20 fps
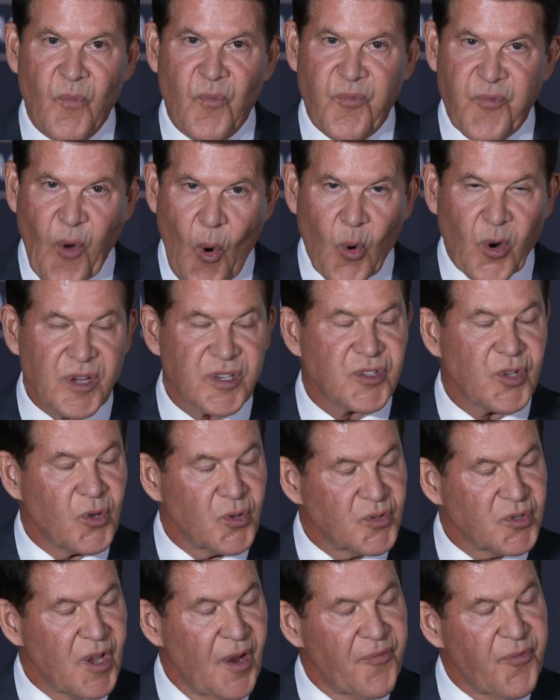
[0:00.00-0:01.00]
focused
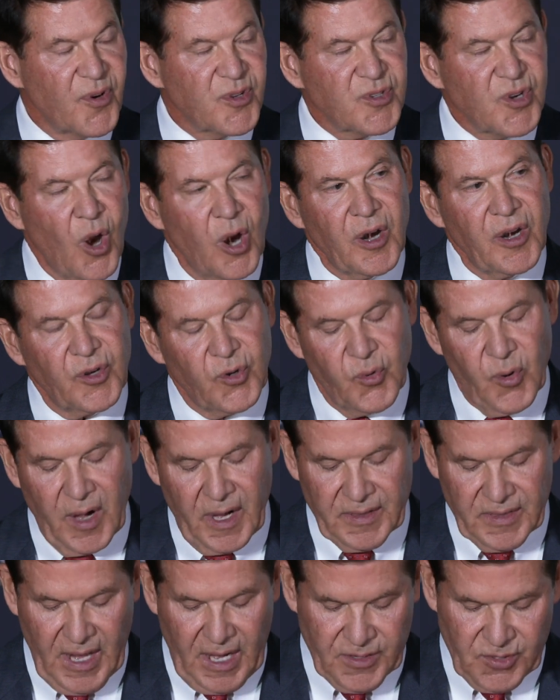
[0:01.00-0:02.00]
those efforts on, to
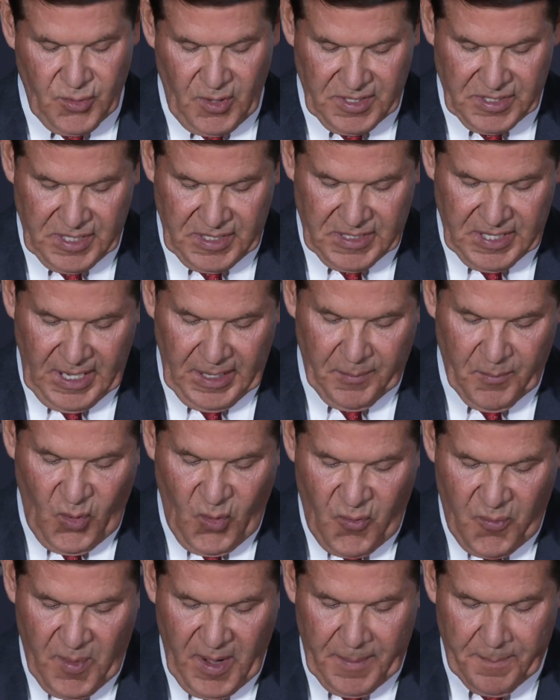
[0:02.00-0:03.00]
create that trusted tech
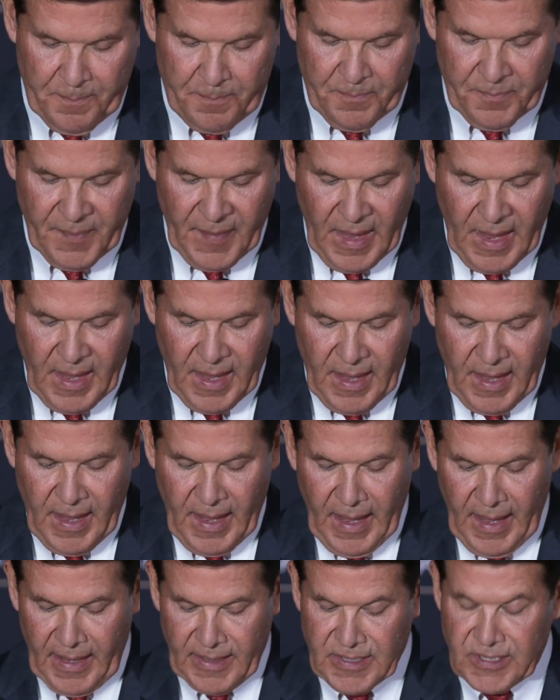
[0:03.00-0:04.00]
movement.
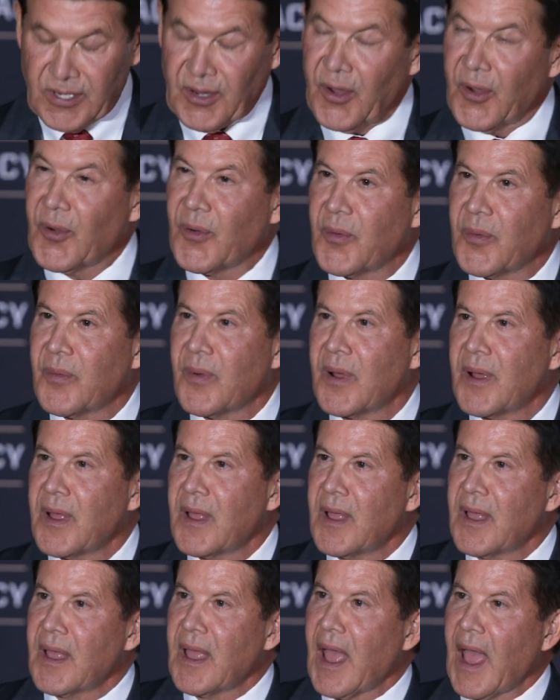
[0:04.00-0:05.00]
And so
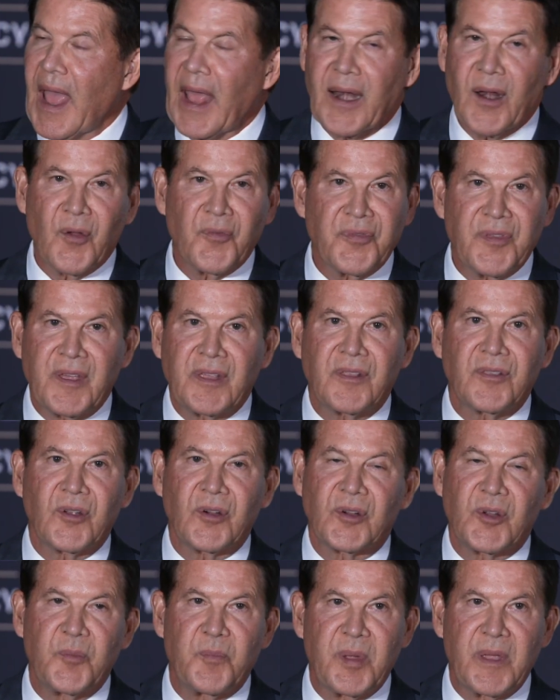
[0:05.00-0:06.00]
I don't think there
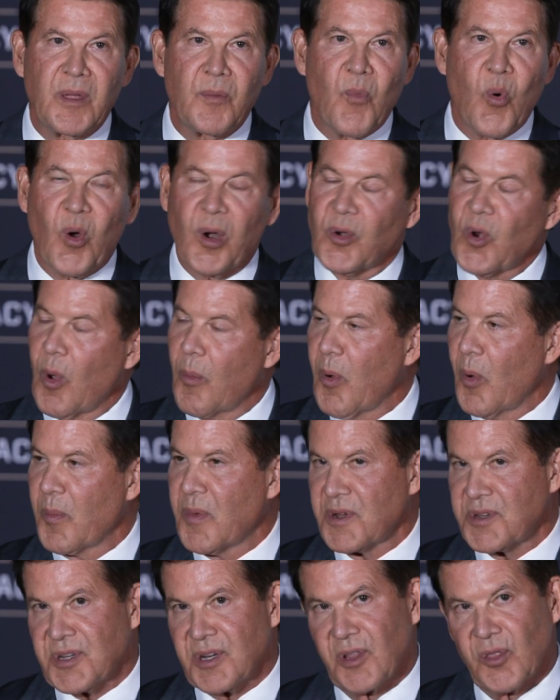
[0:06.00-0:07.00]
could be a more noble
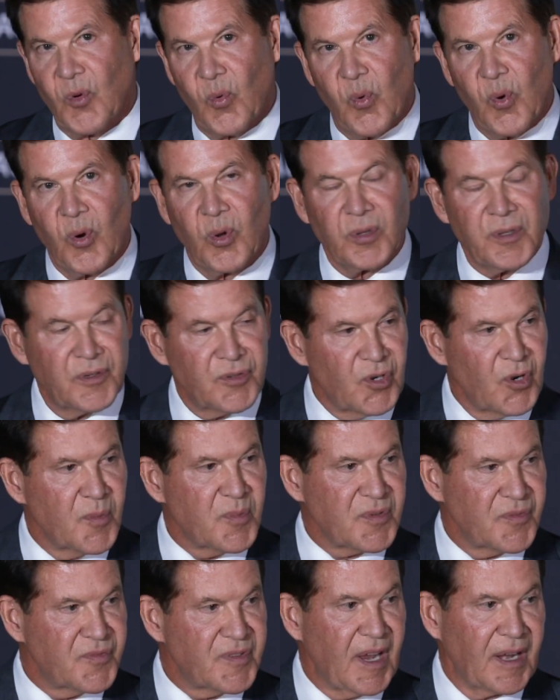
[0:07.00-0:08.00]
mission in the world in
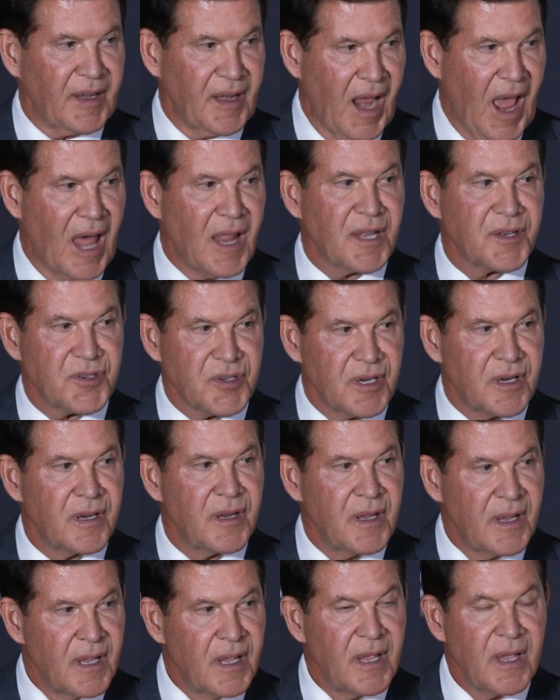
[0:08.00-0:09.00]
terms of technology
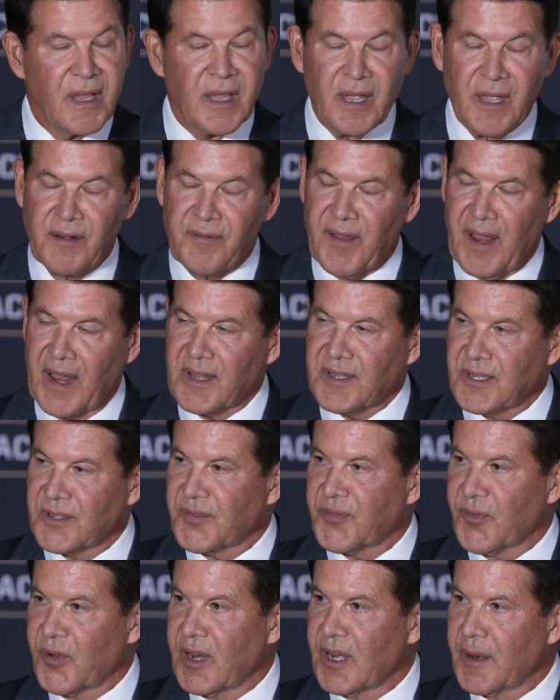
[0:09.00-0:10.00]
advances
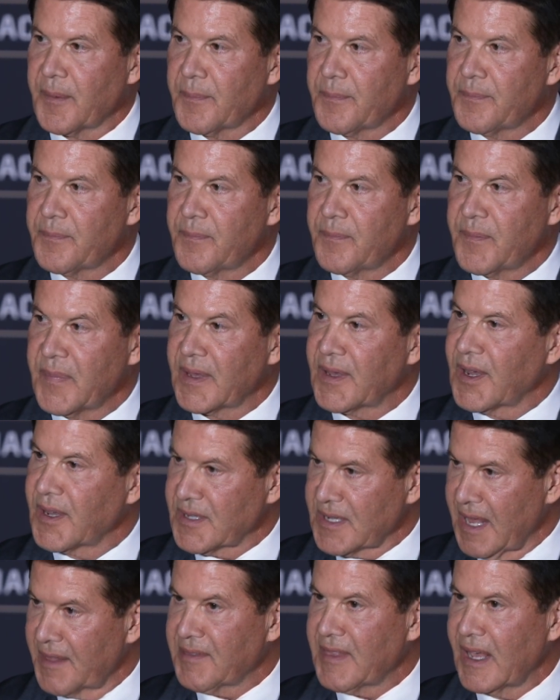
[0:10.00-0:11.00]
freedom.
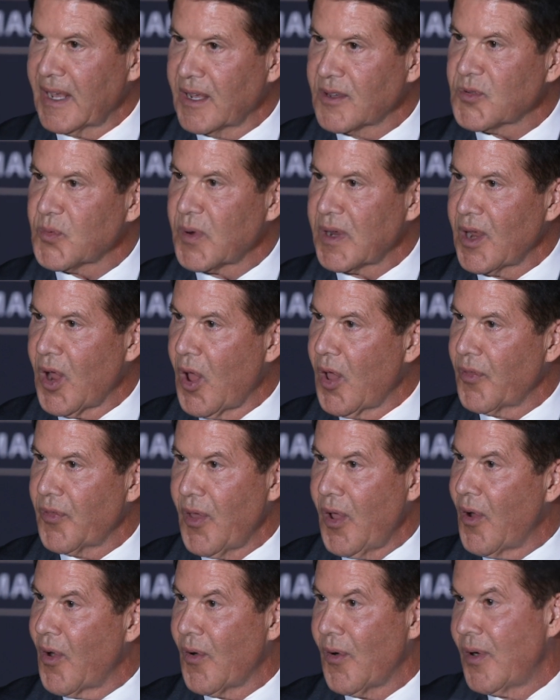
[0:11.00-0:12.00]
Because I think, as we all
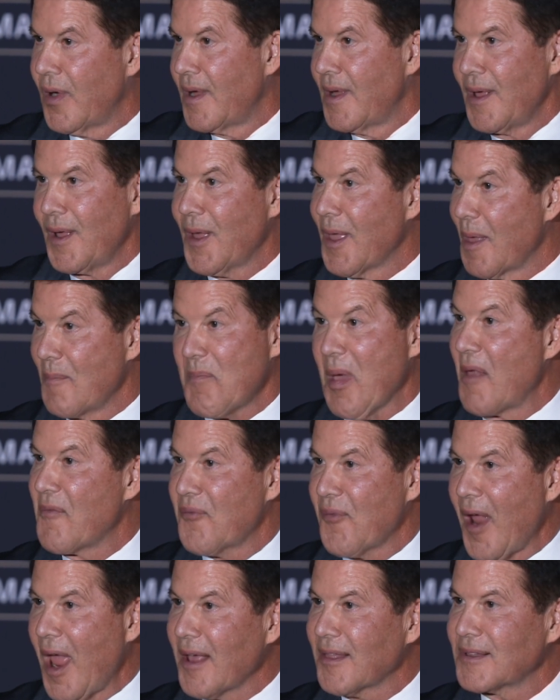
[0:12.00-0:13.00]
know, Ben
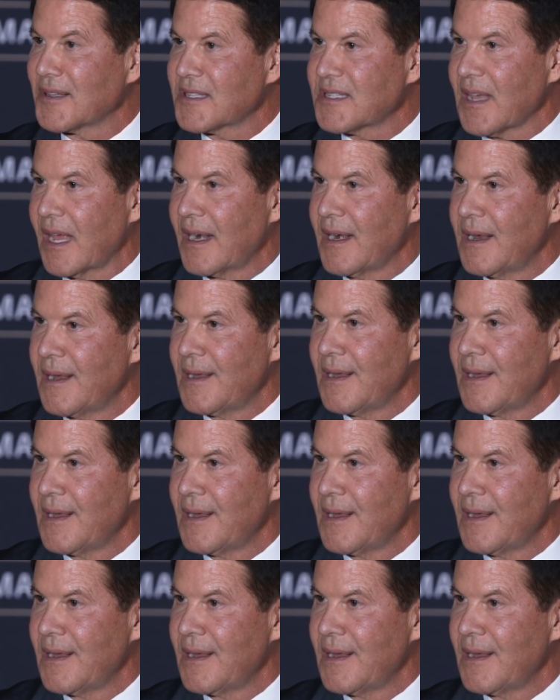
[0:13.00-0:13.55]
Franklin said,